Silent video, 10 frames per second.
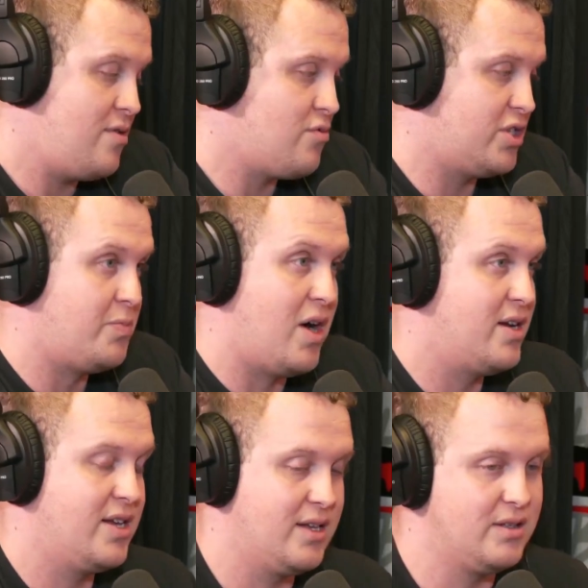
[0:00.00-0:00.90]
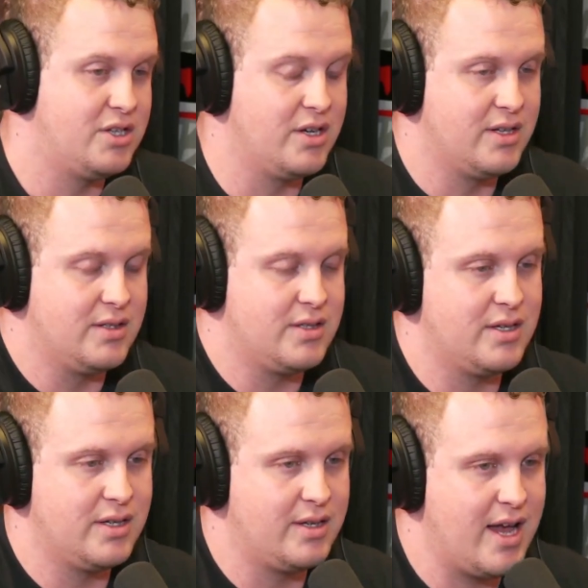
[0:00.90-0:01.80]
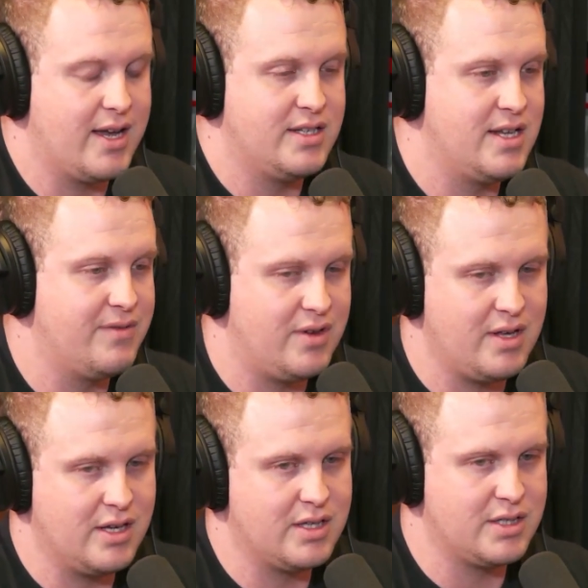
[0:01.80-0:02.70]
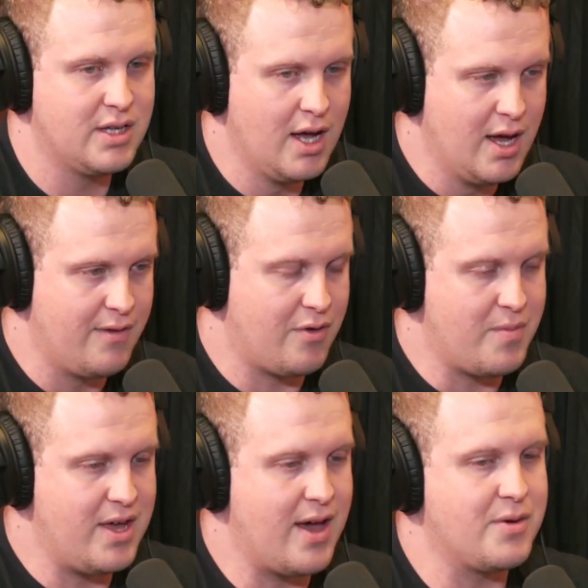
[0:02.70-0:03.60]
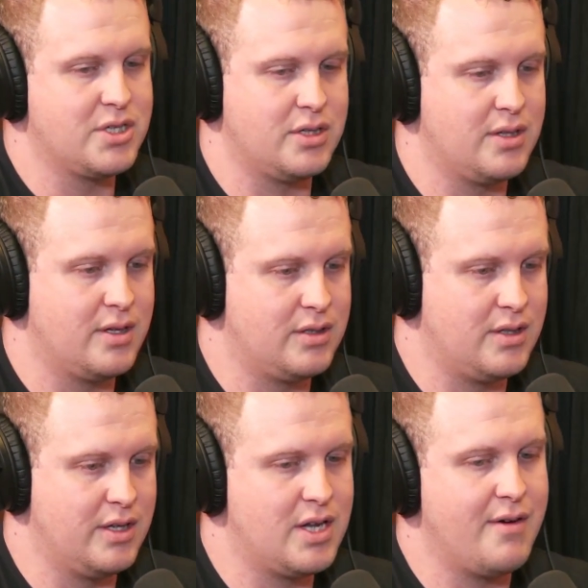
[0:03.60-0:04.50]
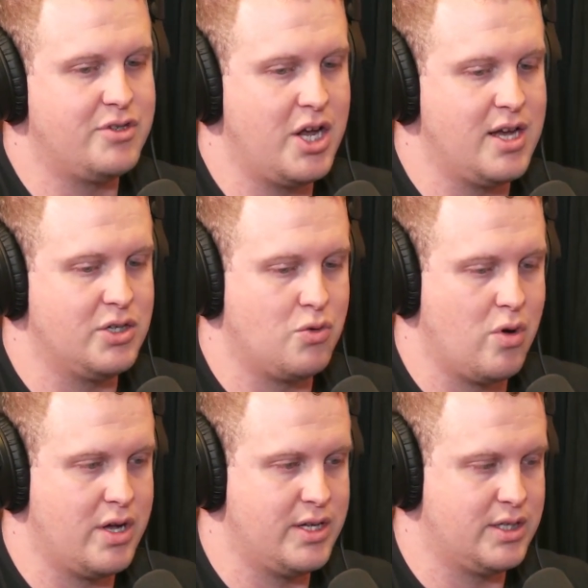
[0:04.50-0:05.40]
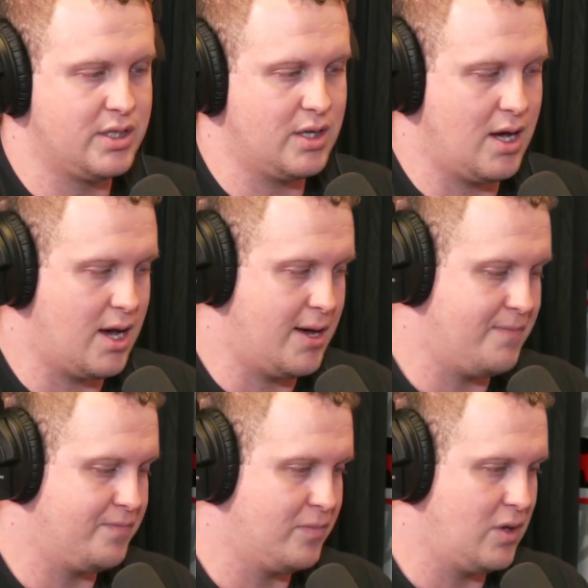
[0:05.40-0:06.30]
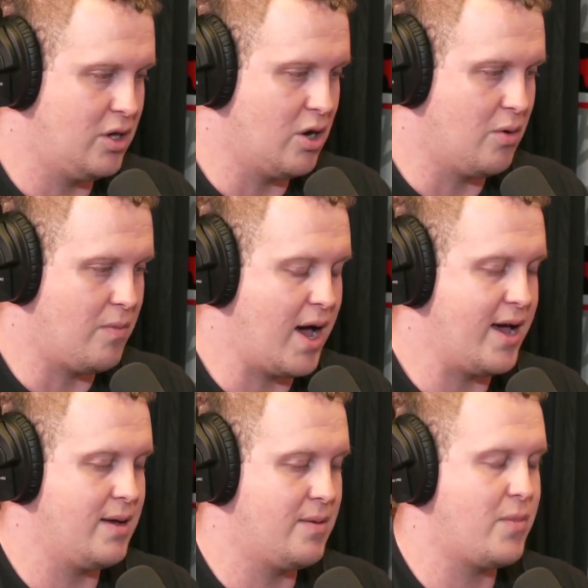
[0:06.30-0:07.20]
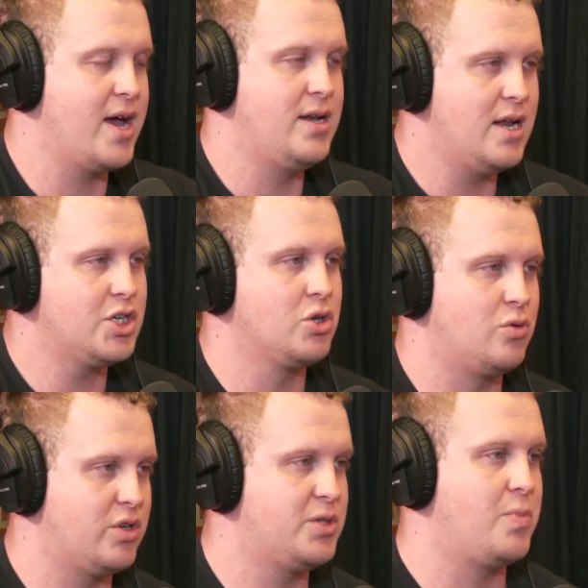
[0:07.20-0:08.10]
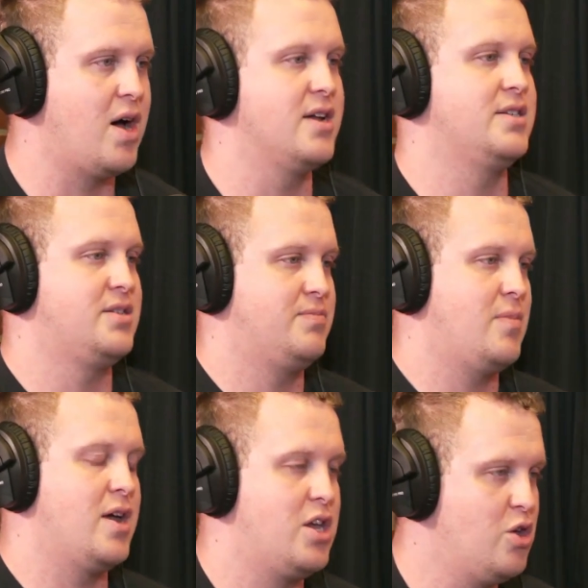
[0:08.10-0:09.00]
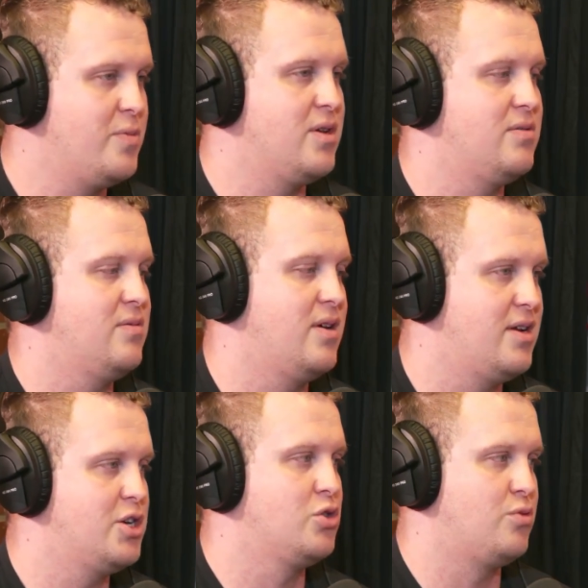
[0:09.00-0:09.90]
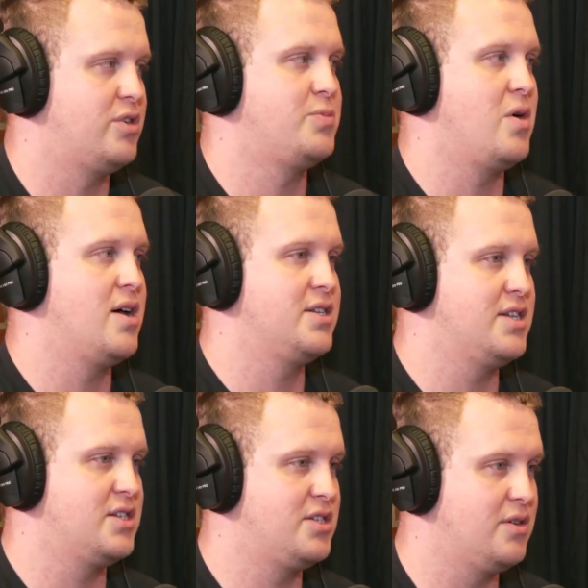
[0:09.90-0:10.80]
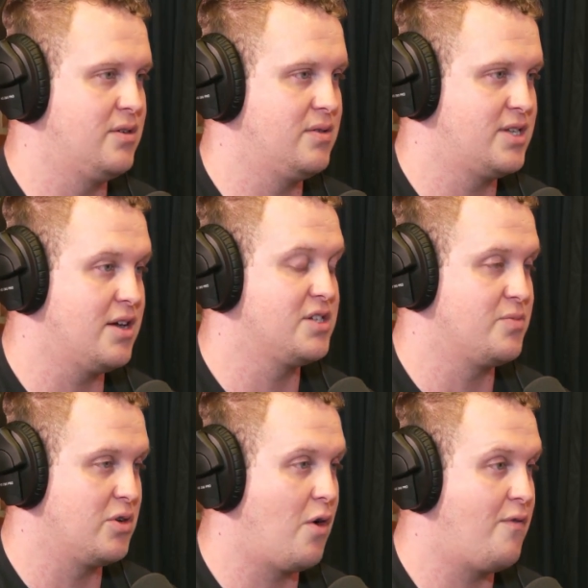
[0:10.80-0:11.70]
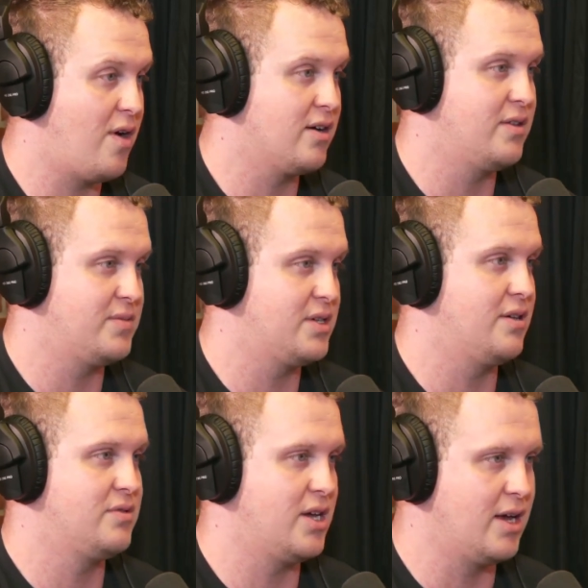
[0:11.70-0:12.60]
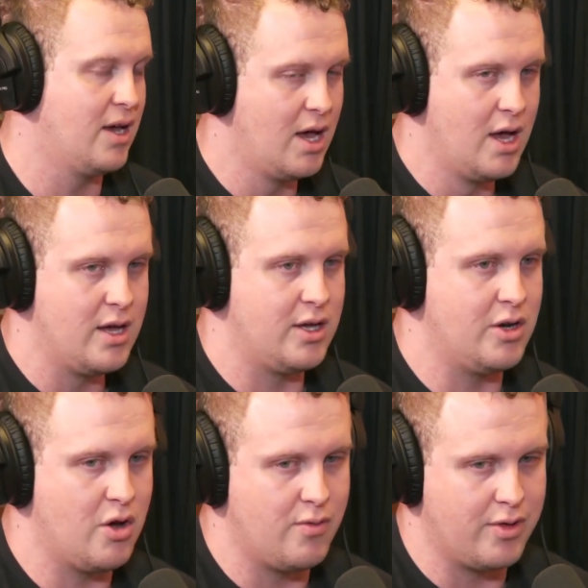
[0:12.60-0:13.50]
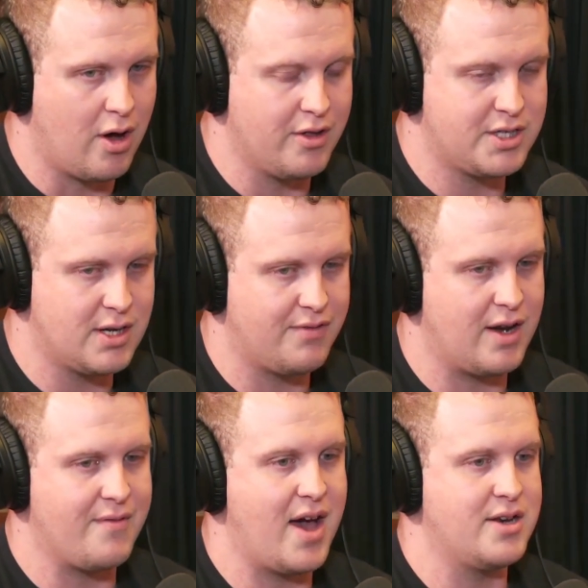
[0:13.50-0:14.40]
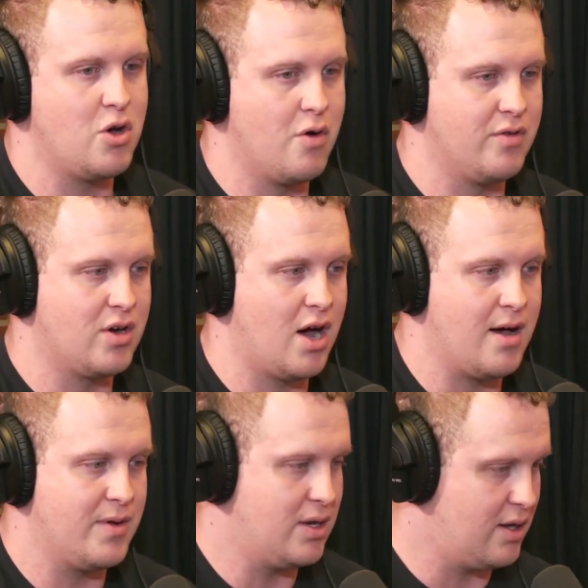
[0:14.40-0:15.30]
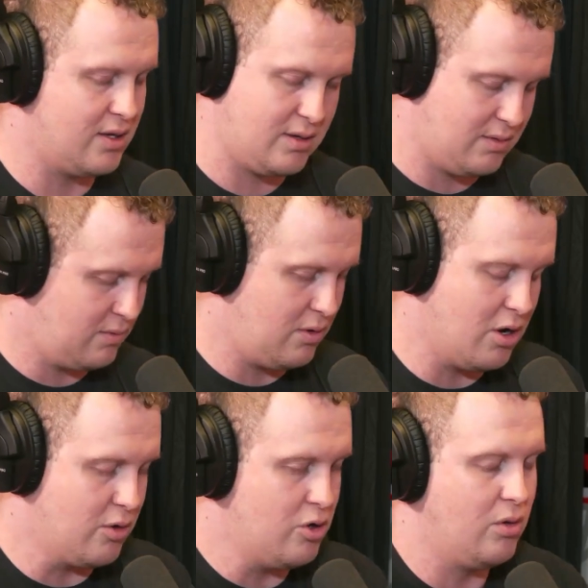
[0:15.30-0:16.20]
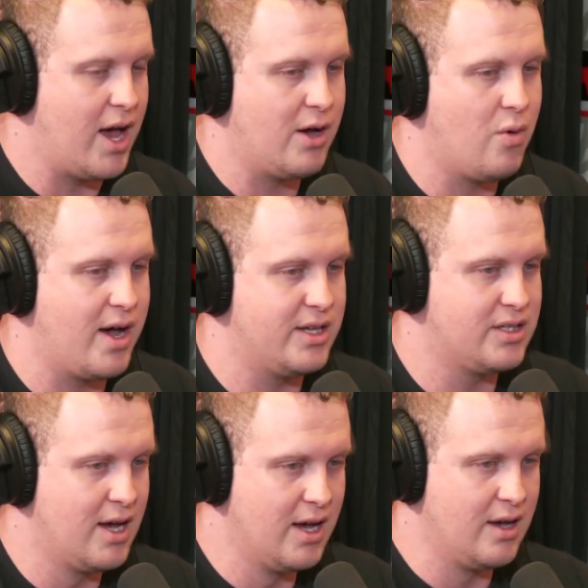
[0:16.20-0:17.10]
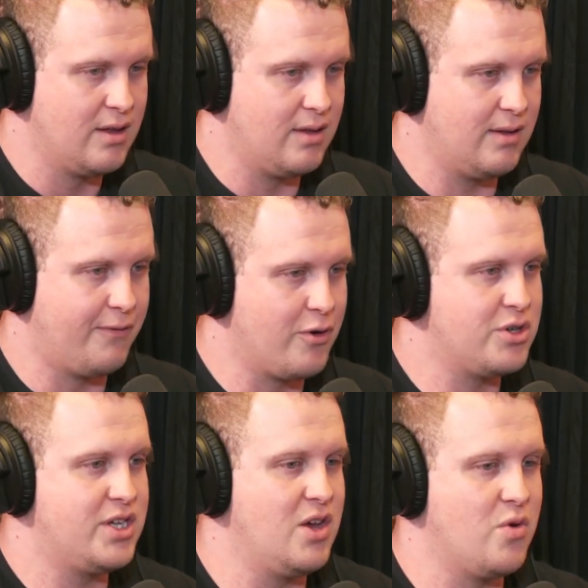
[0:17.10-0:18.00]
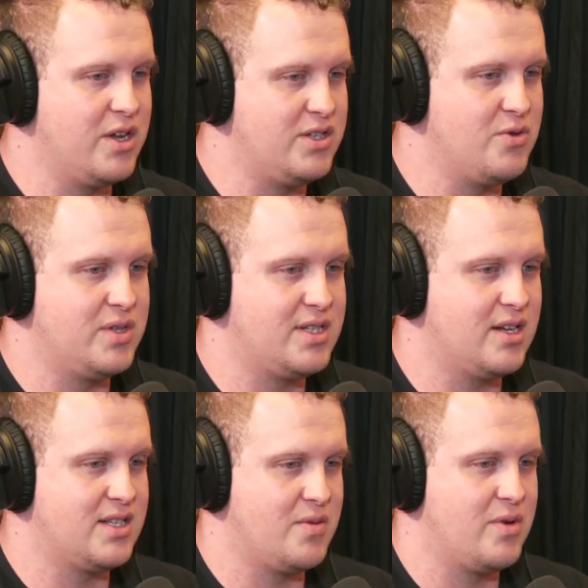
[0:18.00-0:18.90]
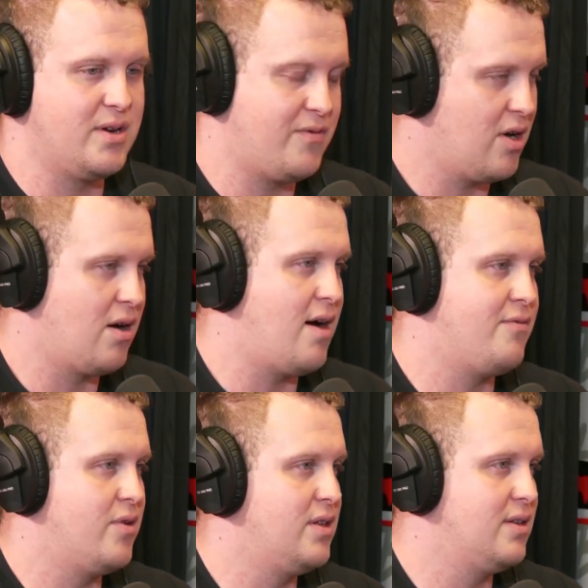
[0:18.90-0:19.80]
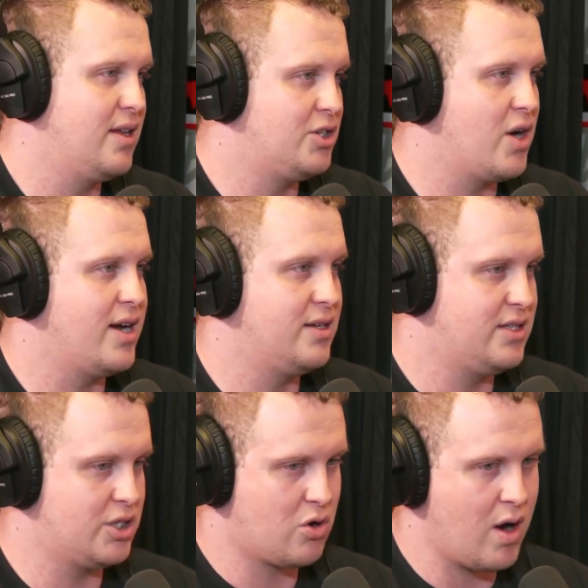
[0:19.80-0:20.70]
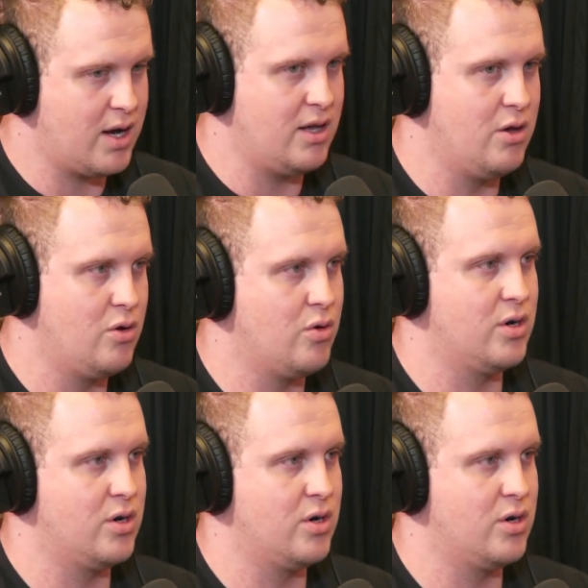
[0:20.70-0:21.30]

responding to negativity. Cause for me, that was the tough change was, you know, my initial response, my human initial response is to tell someone to go fuck themselves. Like, you know, with all the stuff that I've had to overcome, and you know, you likewise, the first thing you want to do is tell someone to fuck off when they try to discredit you or